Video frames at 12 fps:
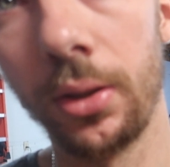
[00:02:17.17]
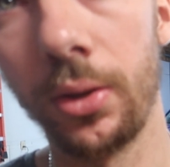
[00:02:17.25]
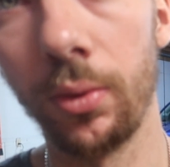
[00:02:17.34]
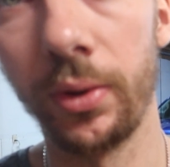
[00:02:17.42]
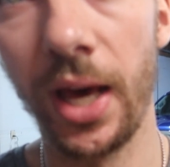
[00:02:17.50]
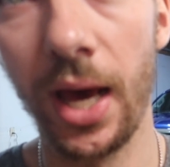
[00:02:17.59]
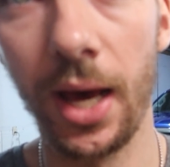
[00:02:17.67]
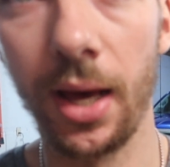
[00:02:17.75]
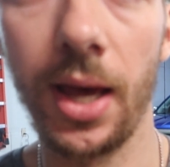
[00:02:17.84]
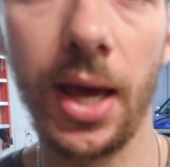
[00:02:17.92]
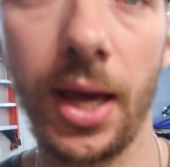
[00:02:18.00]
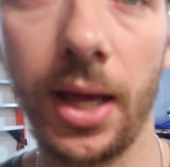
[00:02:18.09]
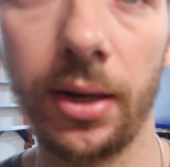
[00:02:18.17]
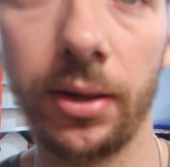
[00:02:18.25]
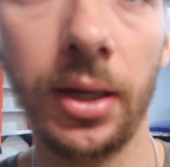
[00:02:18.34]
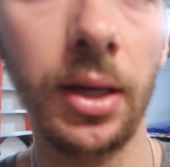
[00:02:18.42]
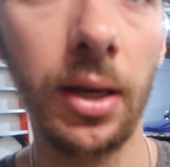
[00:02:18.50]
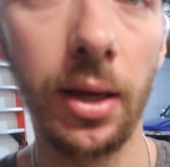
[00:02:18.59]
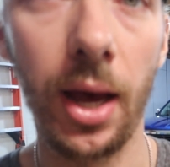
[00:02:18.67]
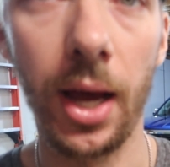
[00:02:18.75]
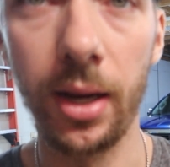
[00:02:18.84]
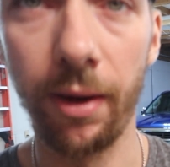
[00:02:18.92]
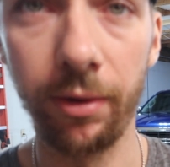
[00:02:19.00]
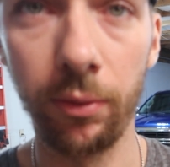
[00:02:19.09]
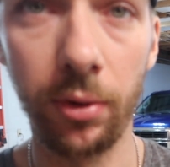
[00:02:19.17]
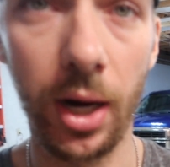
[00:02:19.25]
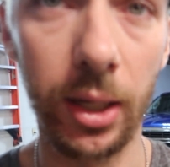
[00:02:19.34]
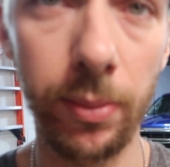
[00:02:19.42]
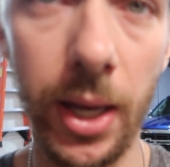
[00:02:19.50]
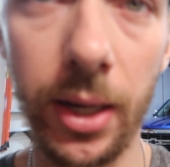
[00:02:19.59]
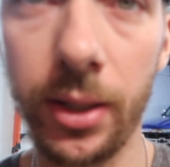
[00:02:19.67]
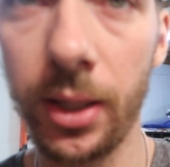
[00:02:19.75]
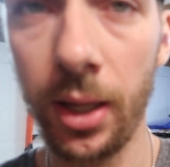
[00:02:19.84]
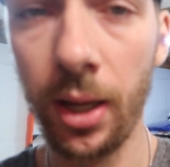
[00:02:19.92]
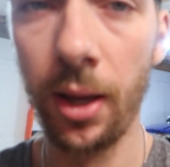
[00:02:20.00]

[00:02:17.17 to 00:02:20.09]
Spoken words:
do that. And I definitely would recommend